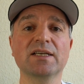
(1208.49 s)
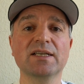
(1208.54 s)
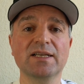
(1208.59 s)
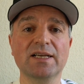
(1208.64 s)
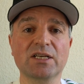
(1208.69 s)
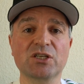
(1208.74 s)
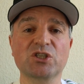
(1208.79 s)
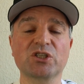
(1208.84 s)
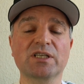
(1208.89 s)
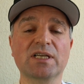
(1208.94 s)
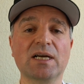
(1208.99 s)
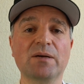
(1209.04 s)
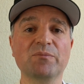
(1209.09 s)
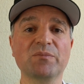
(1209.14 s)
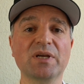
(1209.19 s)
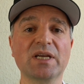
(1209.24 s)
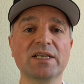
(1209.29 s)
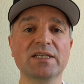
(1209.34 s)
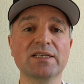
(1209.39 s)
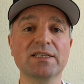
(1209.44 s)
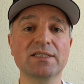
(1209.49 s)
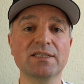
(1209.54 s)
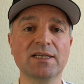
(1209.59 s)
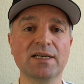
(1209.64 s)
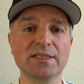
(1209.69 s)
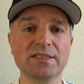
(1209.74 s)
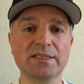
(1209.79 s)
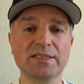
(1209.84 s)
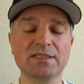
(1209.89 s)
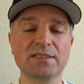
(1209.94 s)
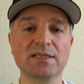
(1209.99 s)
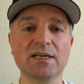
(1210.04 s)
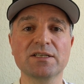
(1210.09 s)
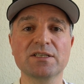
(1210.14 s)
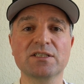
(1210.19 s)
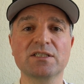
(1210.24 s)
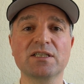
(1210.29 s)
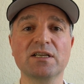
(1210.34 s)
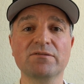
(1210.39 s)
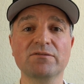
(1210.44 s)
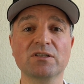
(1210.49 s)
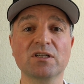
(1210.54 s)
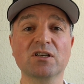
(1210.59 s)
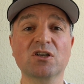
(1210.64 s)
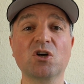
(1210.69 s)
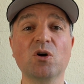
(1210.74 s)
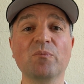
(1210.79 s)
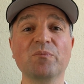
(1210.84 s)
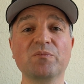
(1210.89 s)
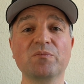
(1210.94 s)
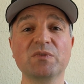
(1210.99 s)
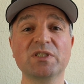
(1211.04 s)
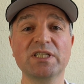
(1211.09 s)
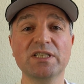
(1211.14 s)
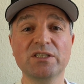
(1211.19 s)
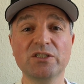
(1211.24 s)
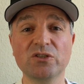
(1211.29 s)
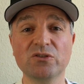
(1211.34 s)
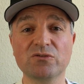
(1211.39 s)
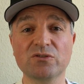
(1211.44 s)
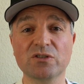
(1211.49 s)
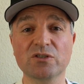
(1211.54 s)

election campaign in 1997 and continued